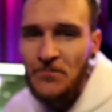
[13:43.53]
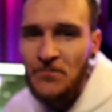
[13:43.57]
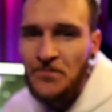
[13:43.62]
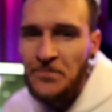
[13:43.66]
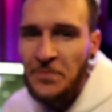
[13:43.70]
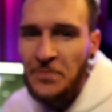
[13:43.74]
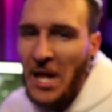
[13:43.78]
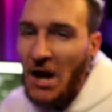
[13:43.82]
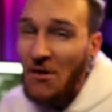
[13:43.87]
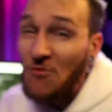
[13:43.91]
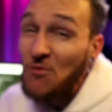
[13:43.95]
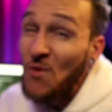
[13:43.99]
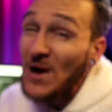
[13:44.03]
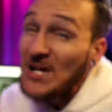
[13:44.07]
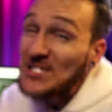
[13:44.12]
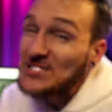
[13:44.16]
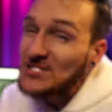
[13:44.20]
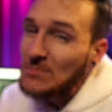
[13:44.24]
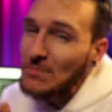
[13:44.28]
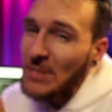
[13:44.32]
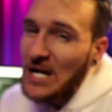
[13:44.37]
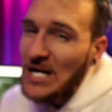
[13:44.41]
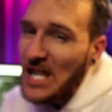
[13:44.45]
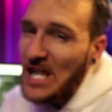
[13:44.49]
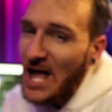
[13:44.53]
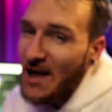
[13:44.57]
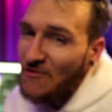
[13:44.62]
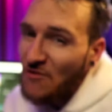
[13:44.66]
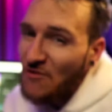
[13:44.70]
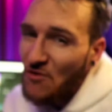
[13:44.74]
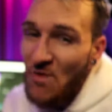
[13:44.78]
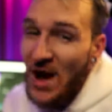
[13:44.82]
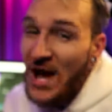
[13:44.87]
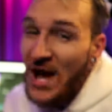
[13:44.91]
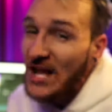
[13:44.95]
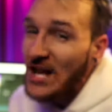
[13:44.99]
I wasted my life
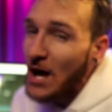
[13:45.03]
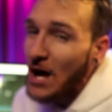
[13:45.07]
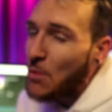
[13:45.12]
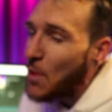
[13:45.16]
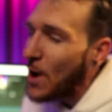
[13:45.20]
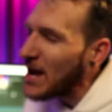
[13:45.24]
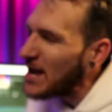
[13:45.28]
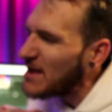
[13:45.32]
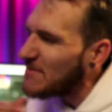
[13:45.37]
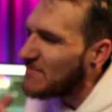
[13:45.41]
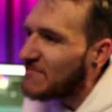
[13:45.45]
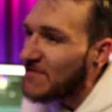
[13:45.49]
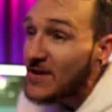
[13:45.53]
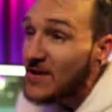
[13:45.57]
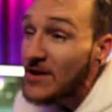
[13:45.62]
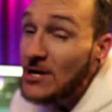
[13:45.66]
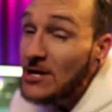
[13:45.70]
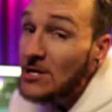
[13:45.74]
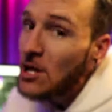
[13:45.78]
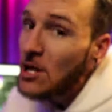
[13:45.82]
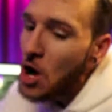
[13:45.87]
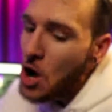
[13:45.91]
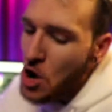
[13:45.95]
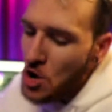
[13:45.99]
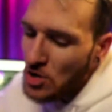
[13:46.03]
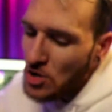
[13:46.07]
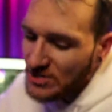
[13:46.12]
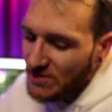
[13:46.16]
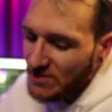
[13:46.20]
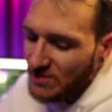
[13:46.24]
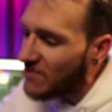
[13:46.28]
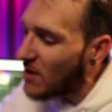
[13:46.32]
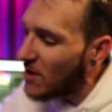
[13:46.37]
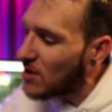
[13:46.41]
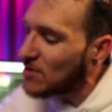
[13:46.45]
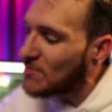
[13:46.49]
away, and I waited very long to
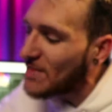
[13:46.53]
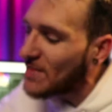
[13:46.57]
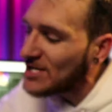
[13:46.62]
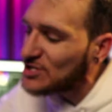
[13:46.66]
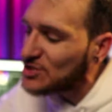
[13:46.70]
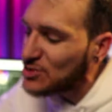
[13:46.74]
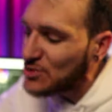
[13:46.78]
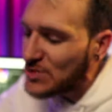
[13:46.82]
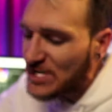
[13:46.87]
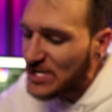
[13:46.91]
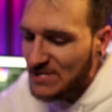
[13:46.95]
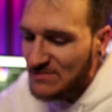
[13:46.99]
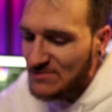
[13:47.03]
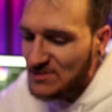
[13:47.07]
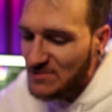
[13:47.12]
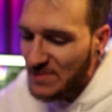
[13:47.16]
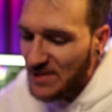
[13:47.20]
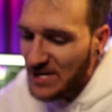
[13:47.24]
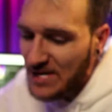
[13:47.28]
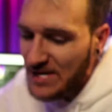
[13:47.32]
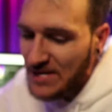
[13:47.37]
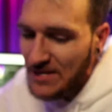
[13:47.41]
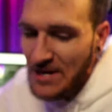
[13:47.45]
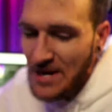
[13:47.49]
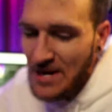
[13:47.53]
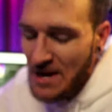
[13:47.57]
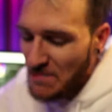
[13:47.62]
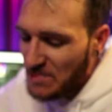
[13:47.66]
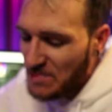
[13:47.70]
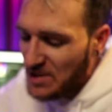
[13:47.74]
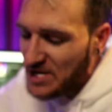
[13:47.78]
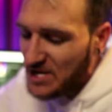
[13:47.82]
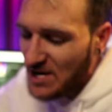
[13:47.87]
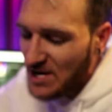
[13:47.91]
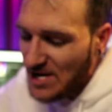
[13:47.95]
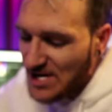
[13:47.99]
follow my dreams, man.
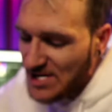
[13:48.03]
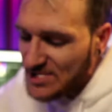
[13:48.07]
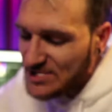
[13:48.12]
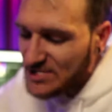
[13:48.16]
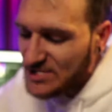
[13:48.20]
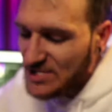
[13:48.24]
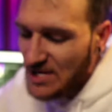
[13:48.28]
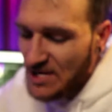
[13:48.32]
Because